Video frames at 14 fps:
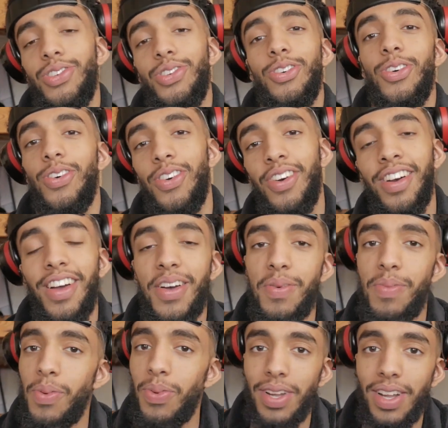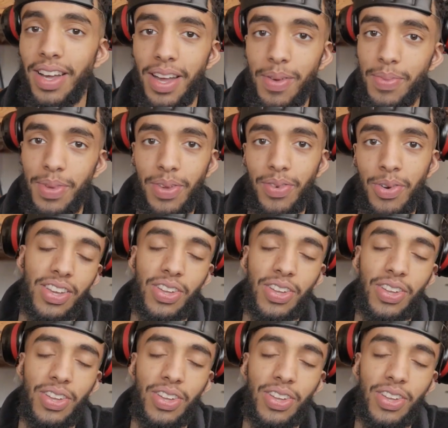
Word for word: sure, but wallahi, I'm being real.